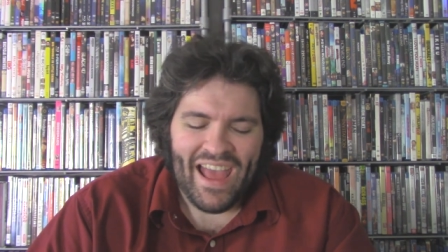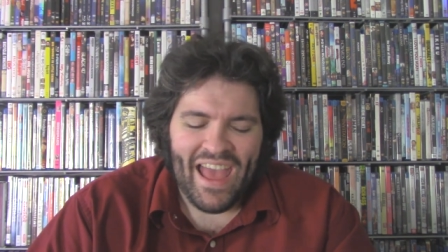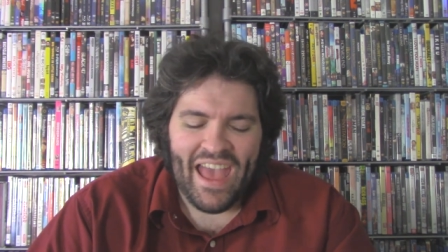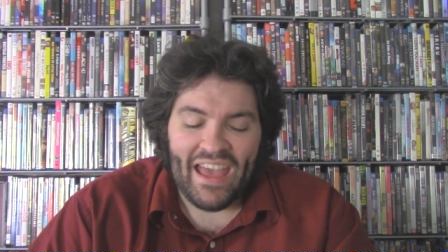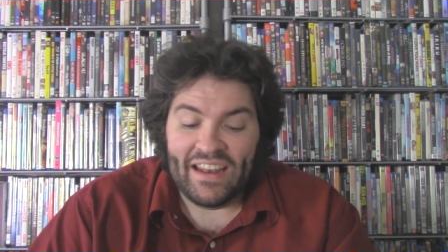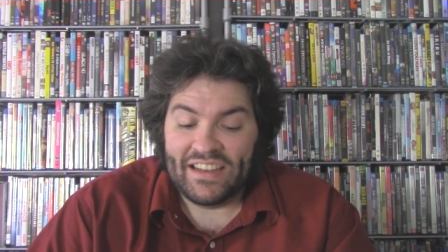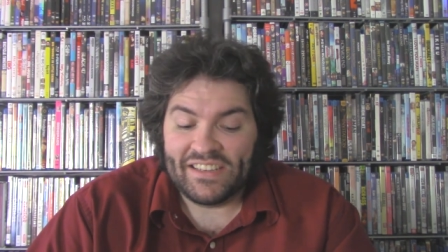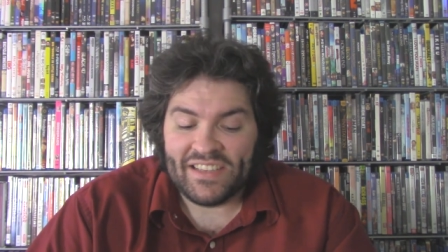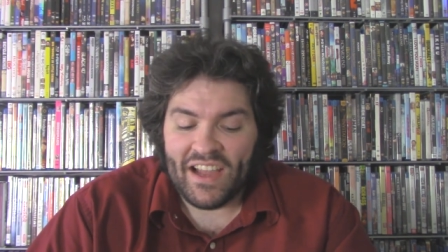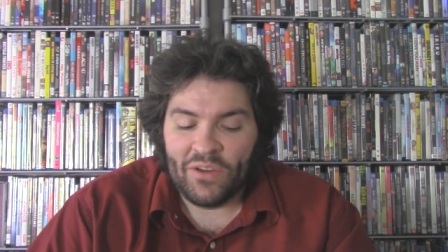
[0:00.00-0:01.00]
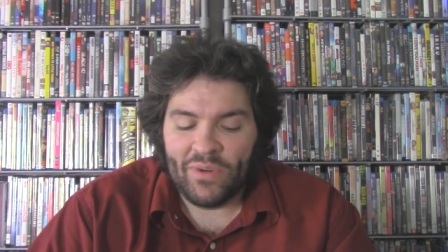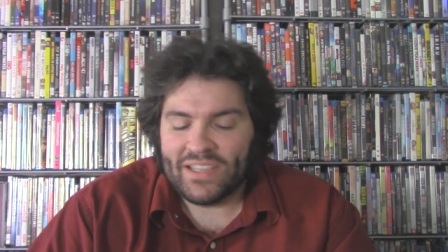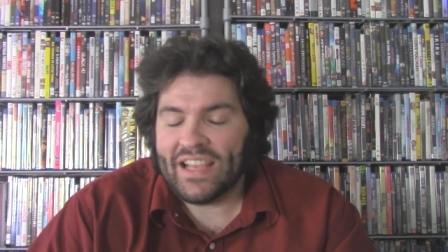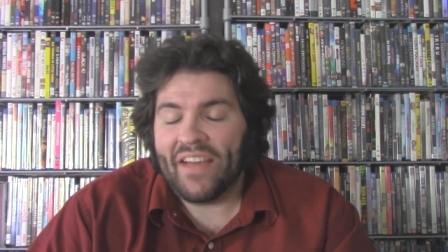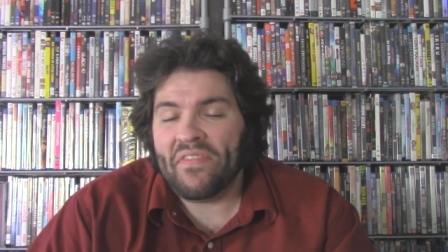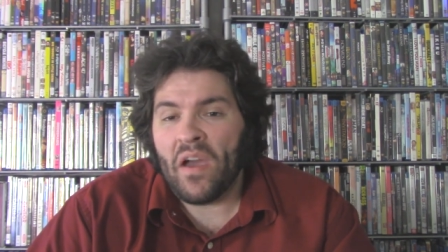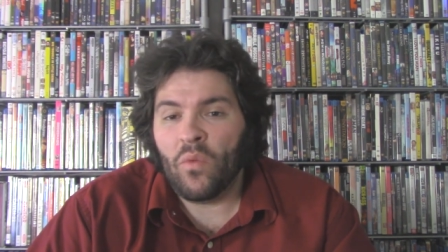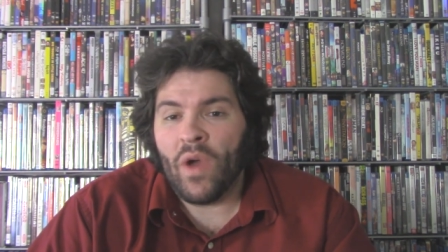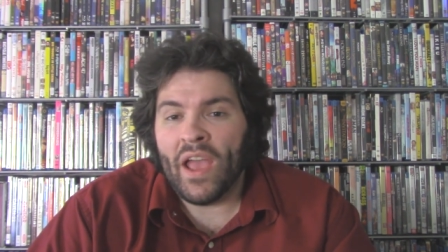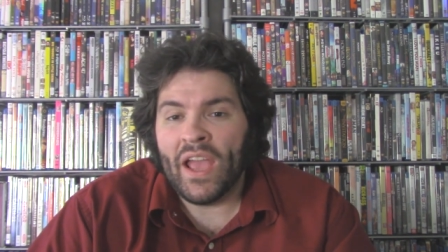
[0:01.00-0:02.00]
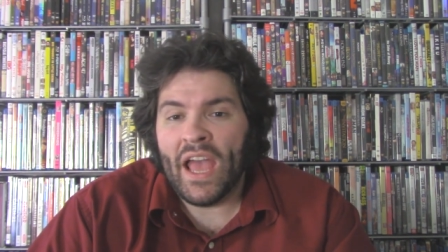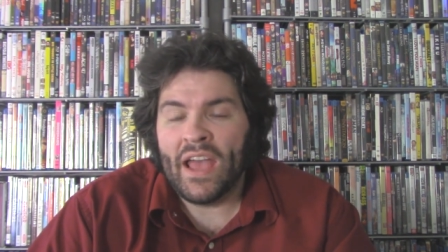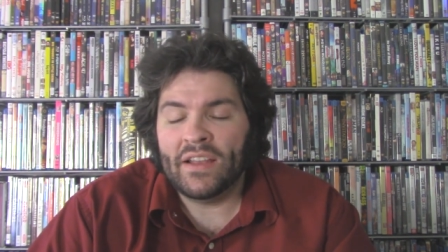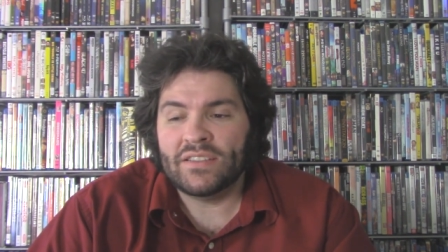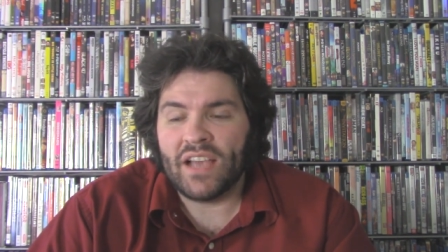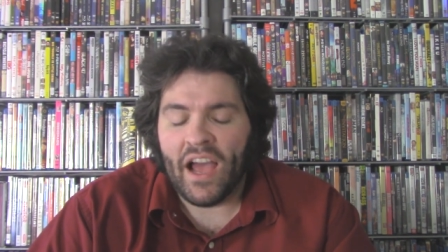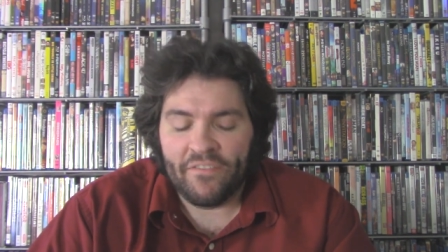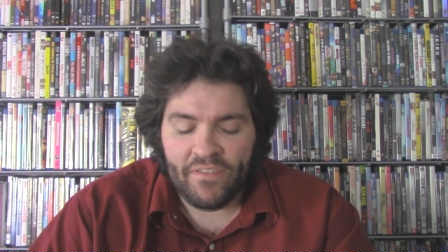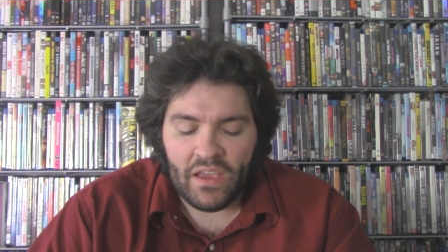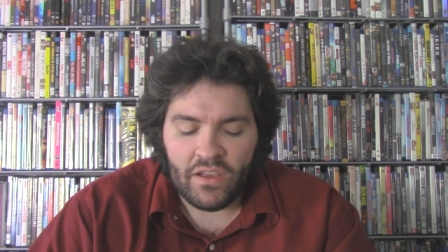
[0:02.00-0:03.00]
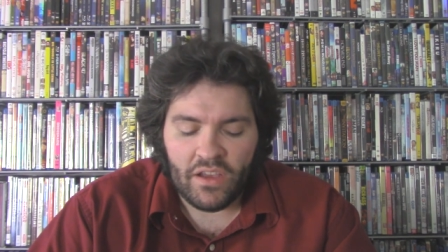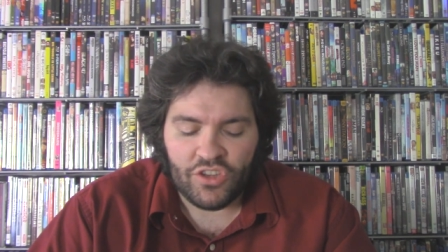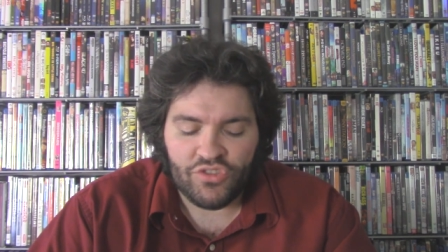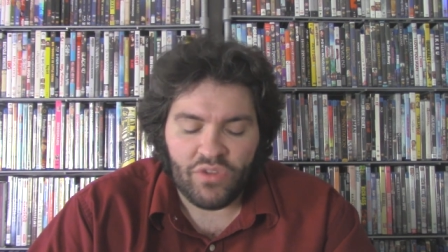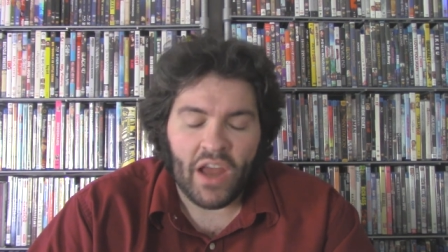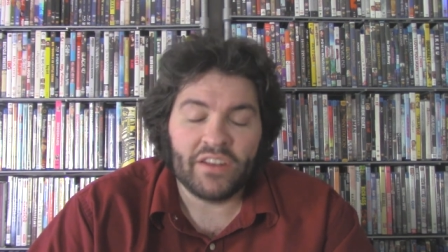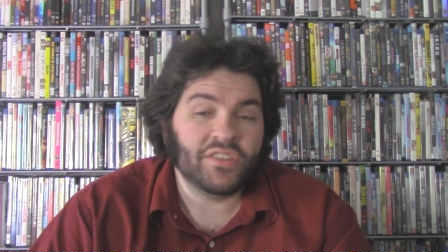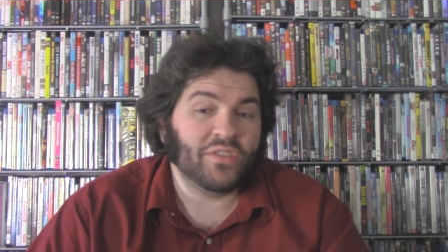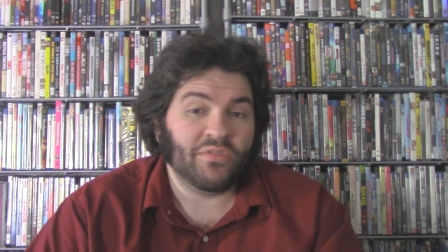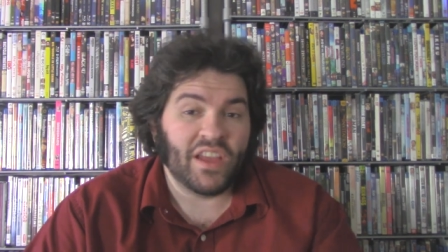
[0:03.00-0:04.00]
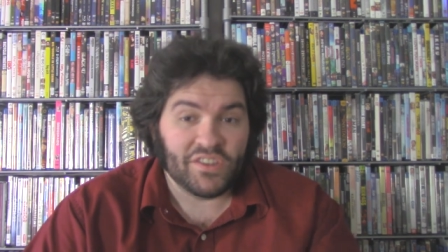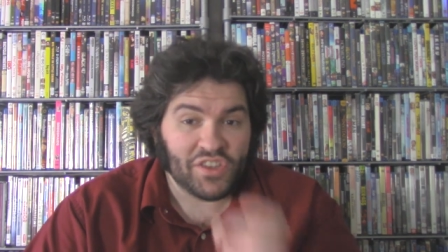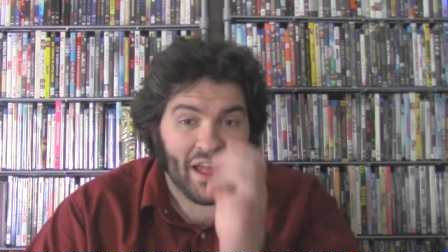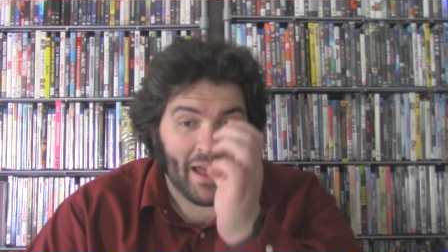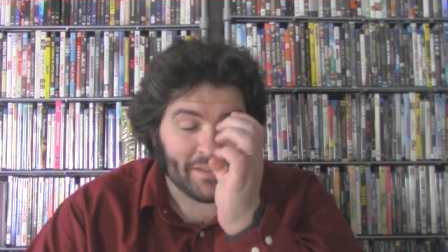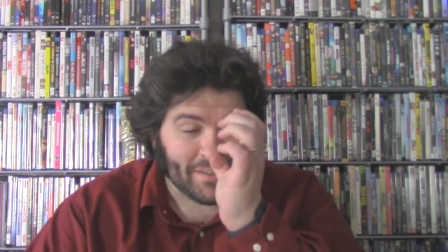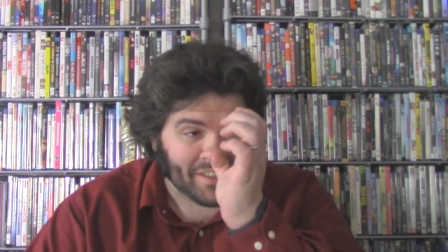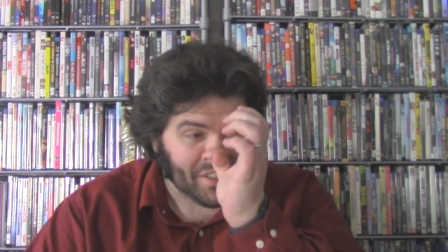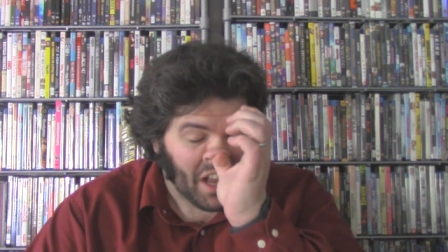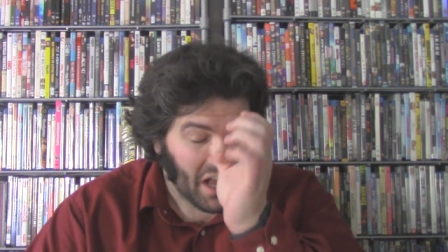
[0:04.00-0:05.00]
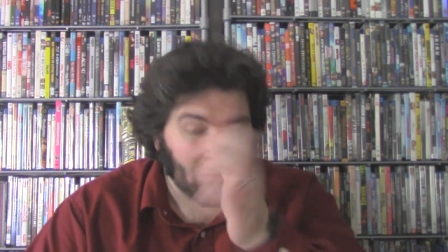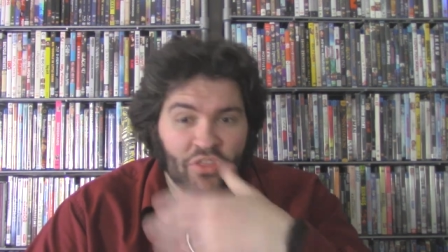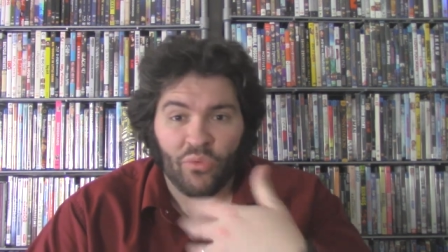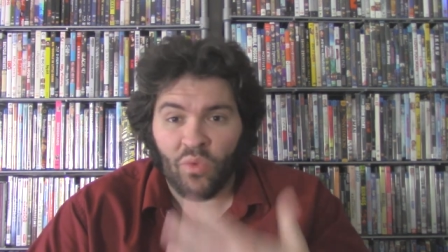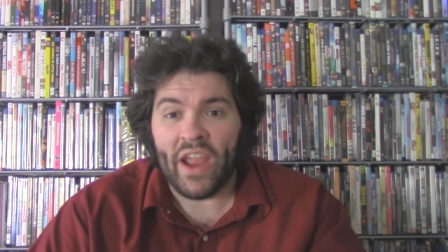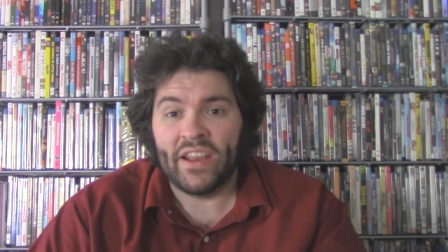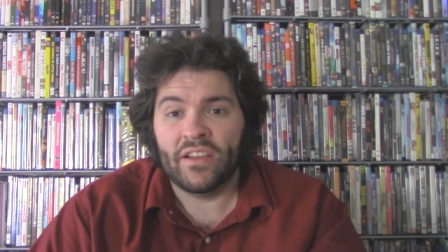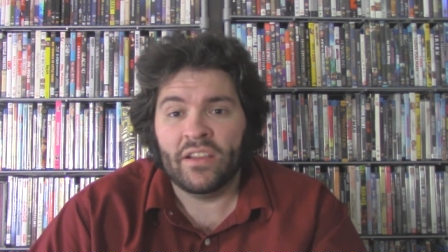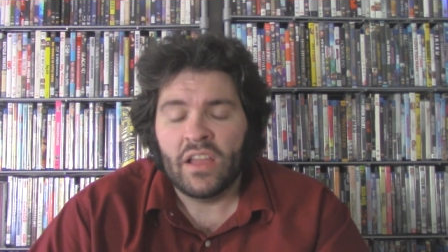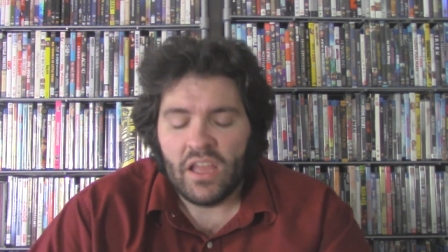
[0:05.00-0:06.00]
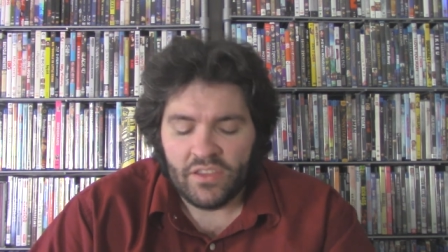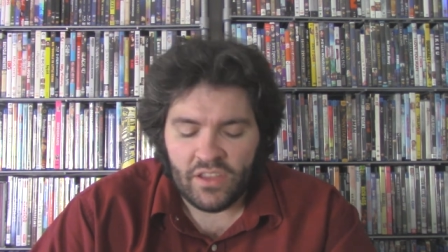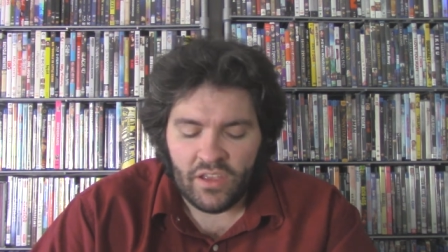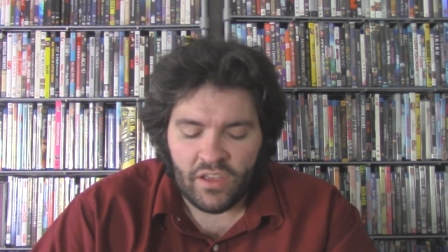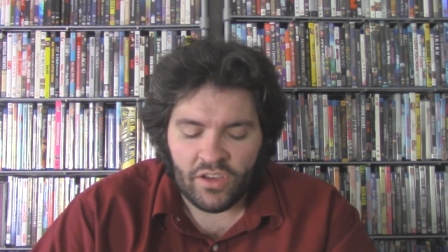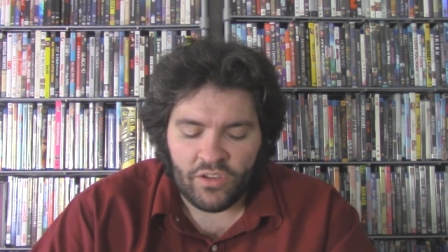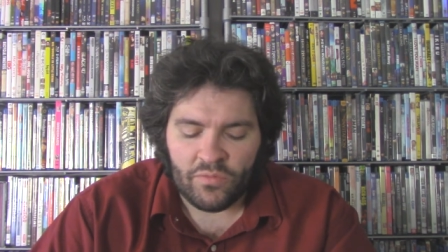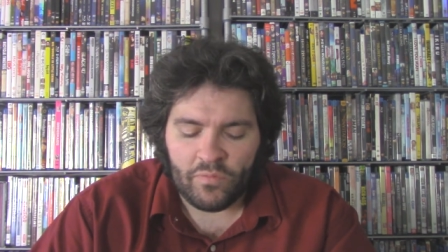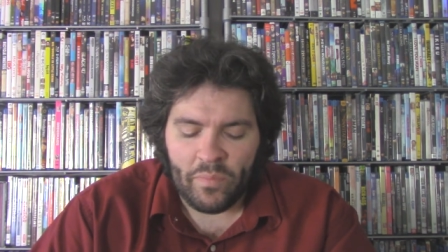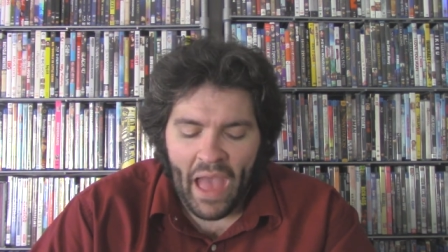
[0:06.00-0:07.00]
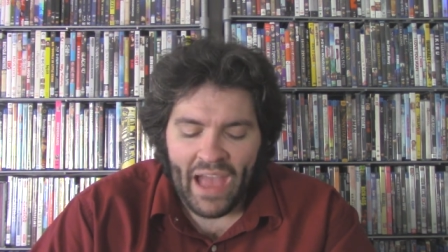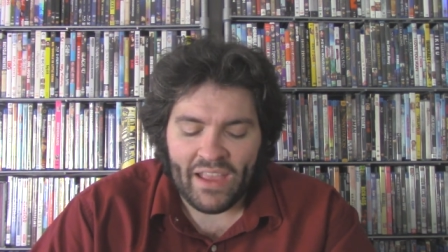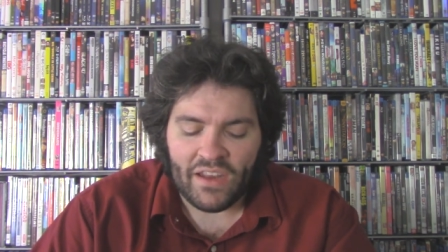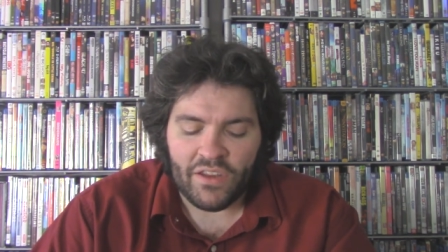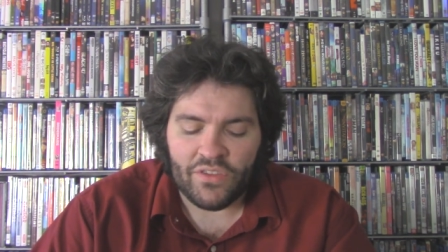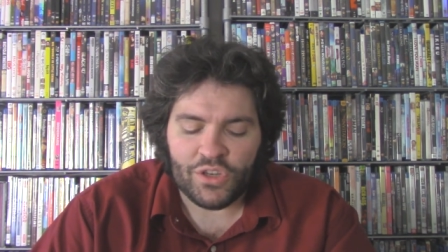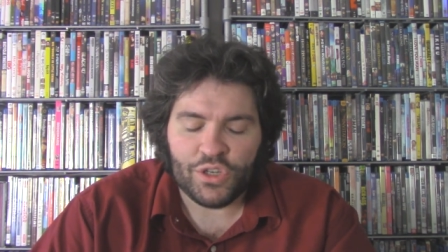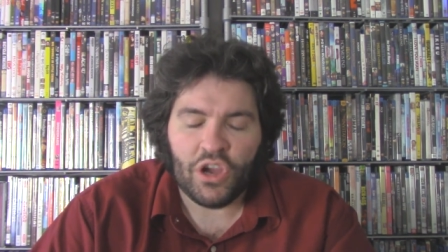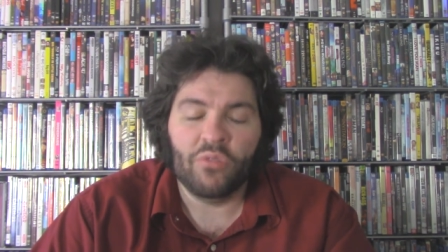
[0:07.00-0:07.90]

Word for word: And it just kind of works out that way. And I think Estrada does a fantastic job with the writing, the back end of the show,